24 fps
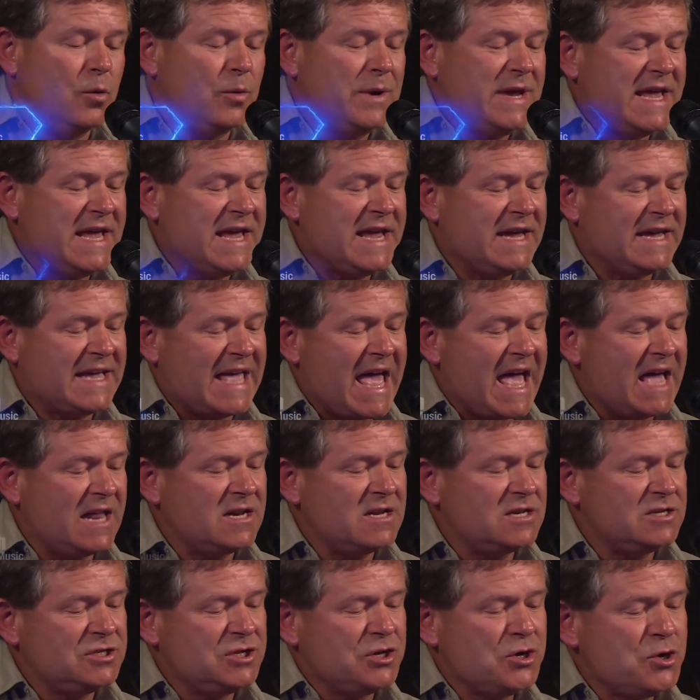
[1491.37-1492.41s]
We
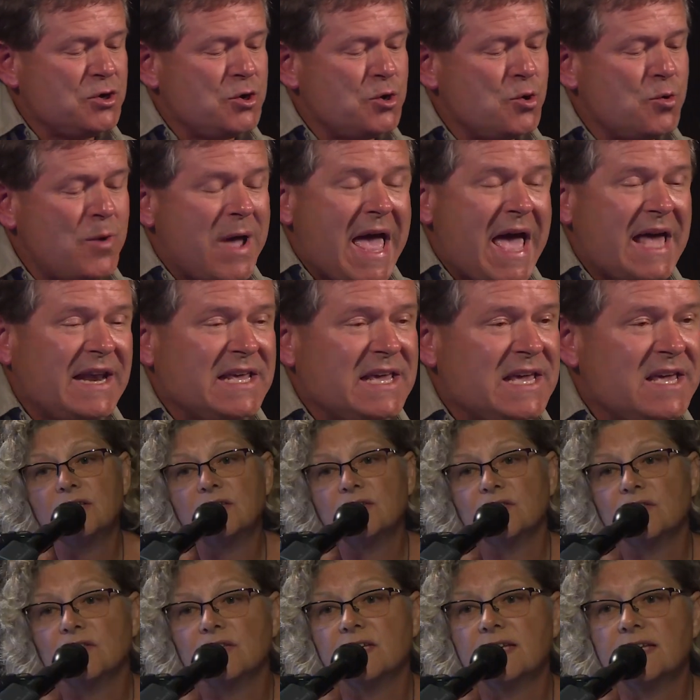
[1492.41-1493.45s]
can do
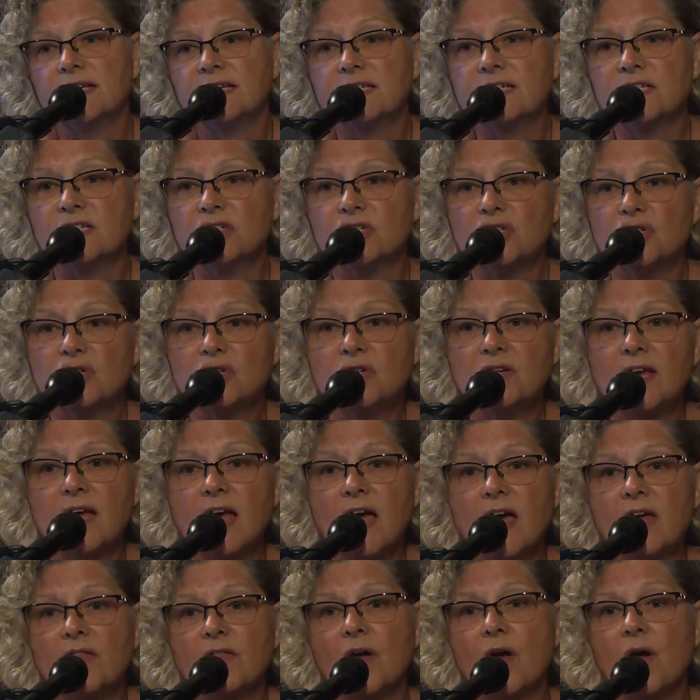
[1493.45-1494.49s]
anything
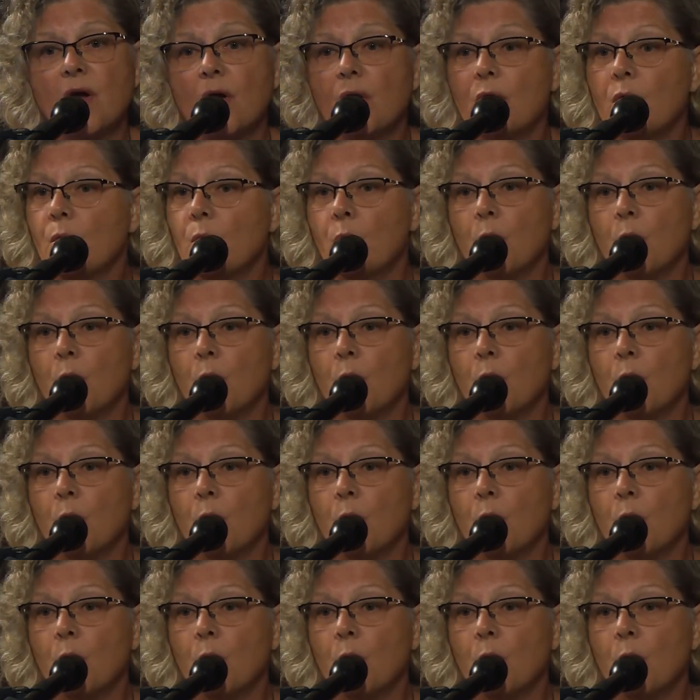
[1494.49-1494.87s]
together.